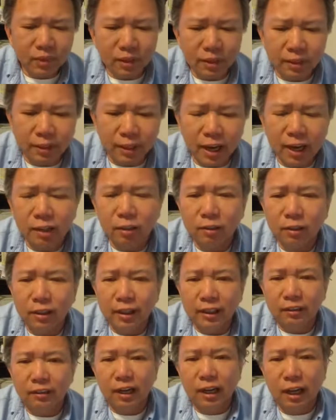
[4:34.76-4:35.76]

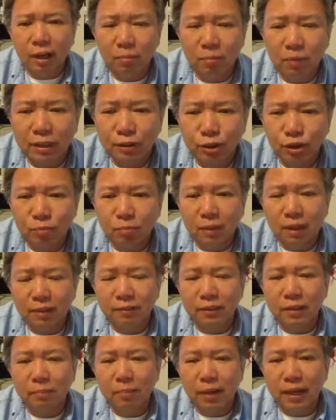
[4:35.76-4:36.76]
calculate how much your
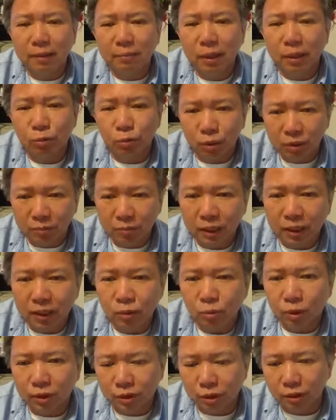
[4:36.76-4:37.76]
monthly payment would be,
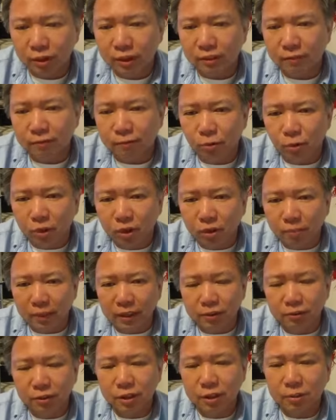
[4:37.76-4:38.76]
what you can afford
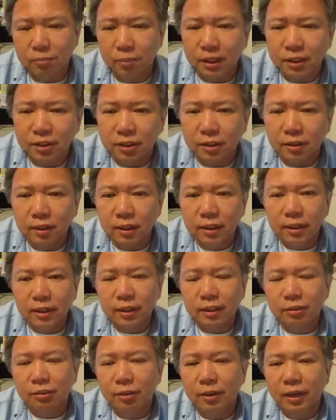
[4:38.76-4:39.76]
based on your budget,
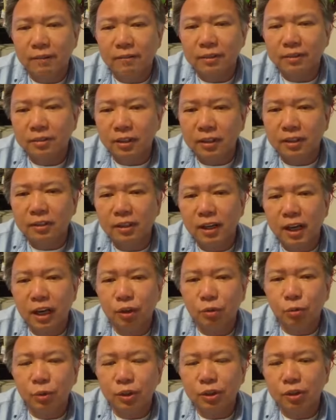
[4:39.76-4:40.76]
is to have a sit
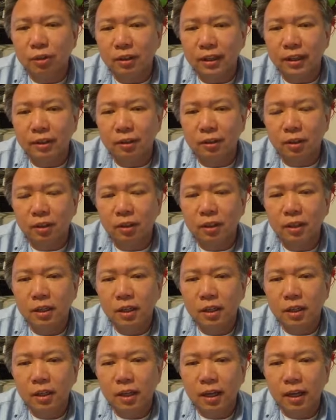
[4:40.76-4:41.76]
down with your lender
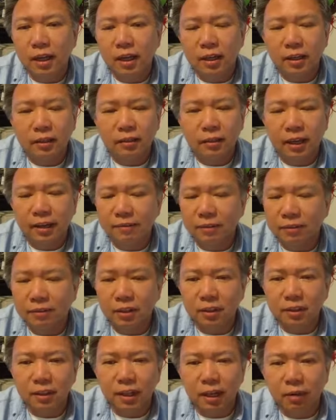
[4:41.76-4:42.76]
and have a
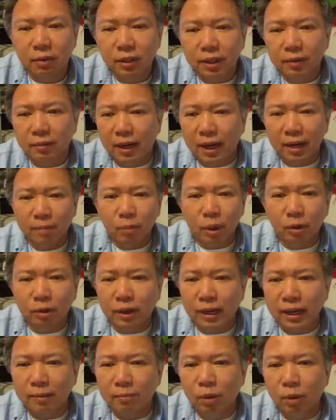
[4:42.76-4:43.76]
sit down with them, eyeball to
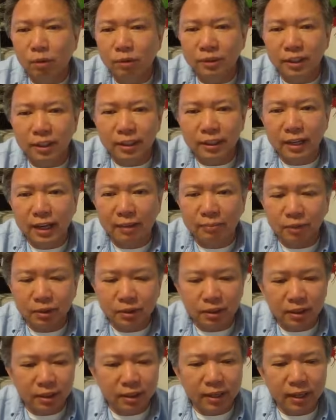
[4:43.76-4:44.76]
eyeball, kneecap to
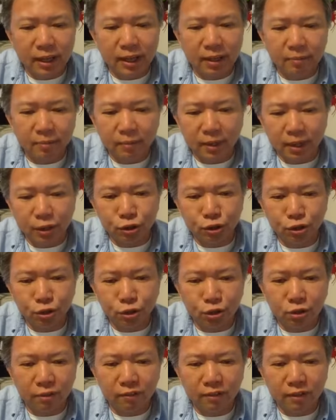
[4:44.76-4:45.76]
kneecap. Make
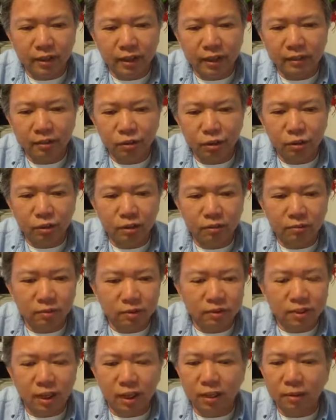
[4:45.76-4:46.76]
sure that you
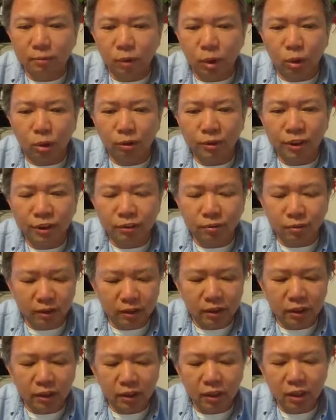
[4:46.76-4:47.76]
tell them all
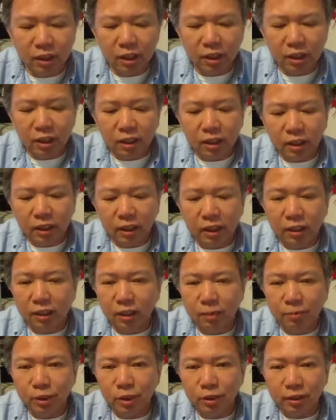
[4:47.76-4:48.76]
the
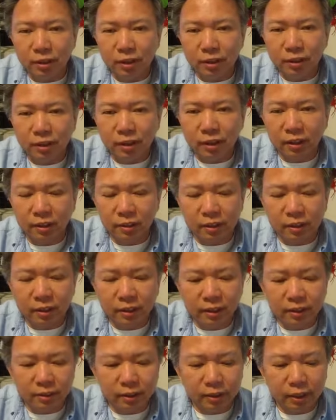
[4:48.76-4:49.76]
income
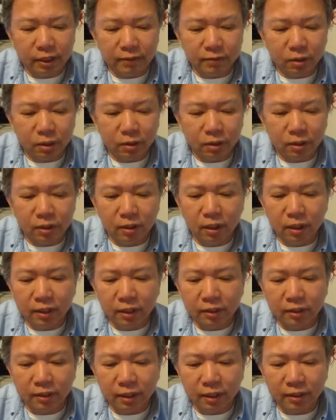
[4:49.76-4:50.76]
you have going on
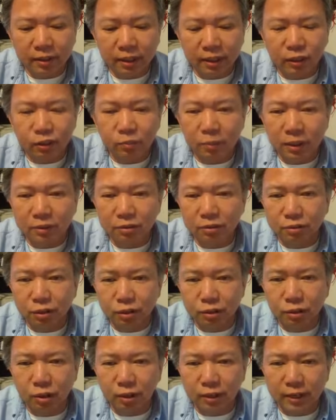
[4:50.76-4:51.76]
and expenses you're
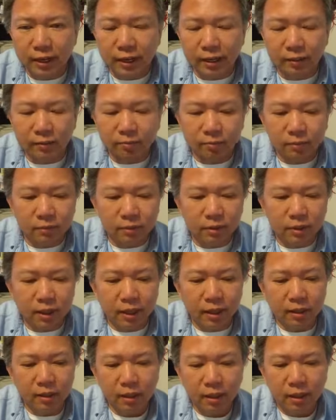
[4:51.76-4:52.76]
going out.
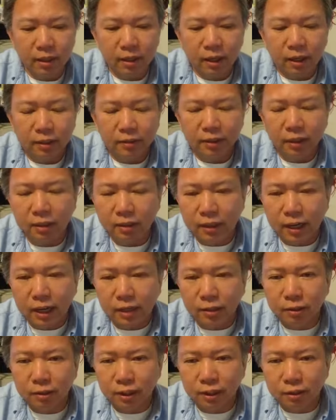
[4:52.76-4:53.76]
Okay, they'll
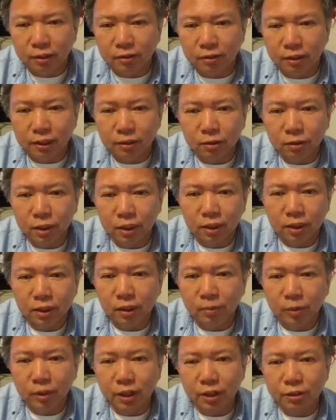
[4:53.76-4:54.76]
calculate your debt to
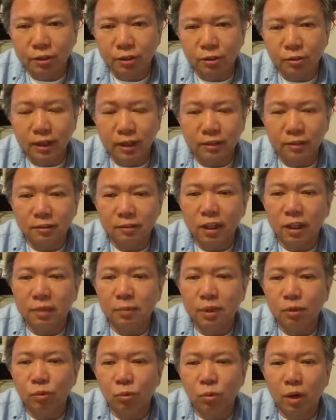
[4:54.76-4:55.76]
income ratio and
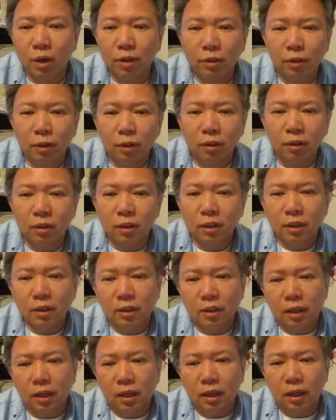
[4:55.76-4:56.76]
determine whether
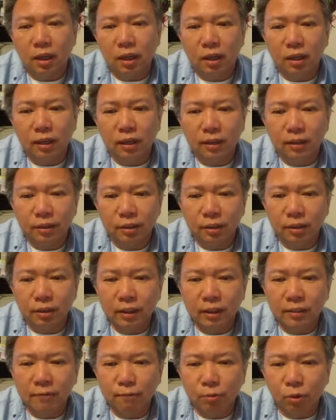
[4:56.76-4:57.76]
you
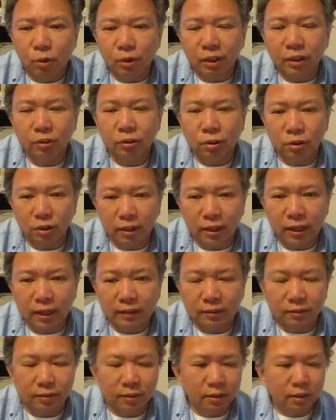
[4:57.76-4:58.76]
can afford it or
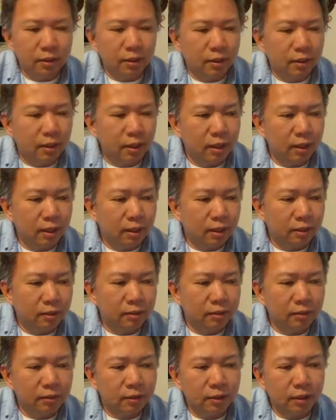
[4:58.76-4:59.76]
not.
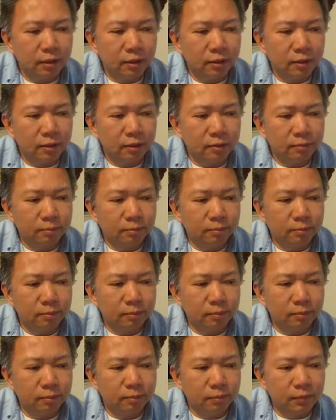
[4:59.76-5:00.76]
And
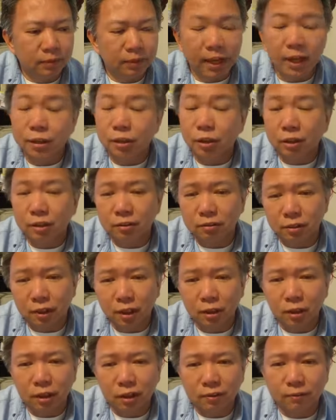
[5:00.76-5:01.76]
then you can
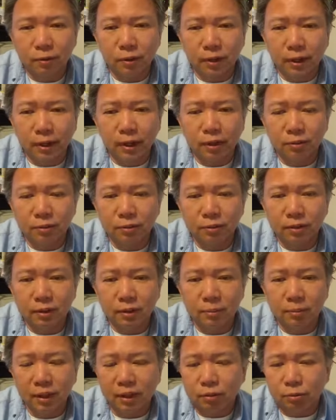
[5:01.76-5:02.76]
start looking for a house,
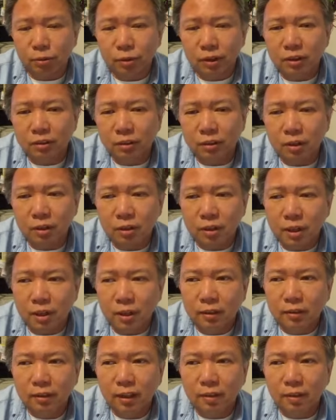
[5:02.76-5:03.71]
because realtor, they